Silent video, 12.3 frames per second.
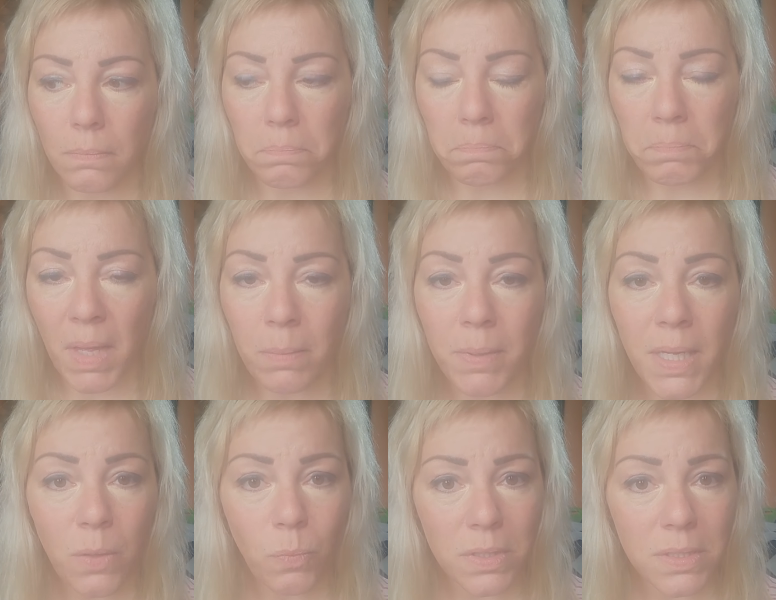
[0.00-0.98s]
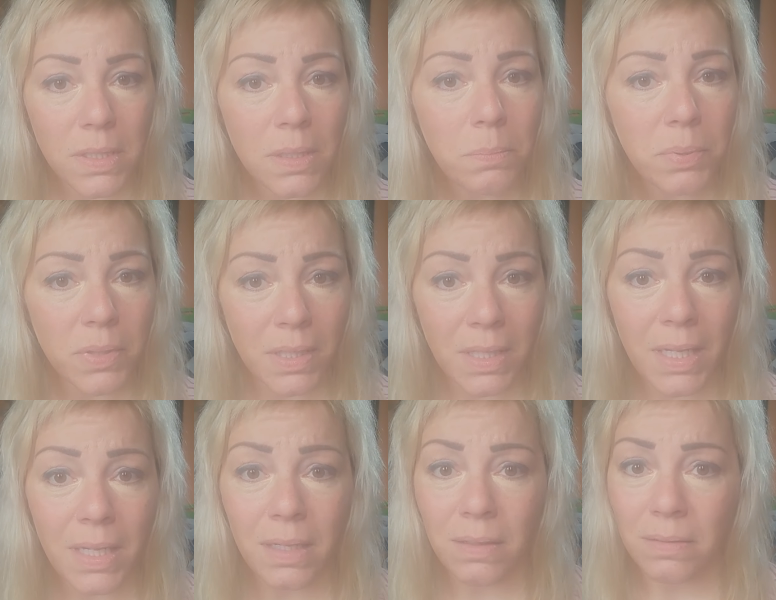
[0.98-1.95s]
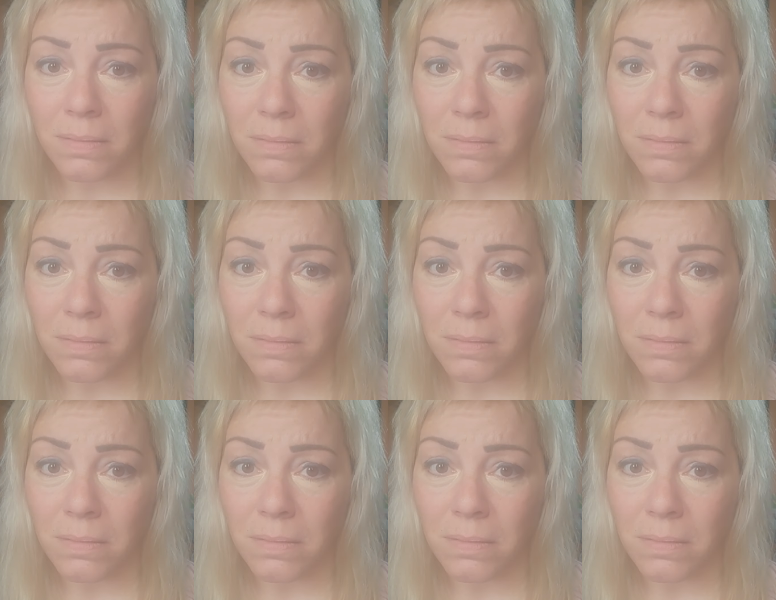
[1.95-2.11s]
maybe he wasn't completely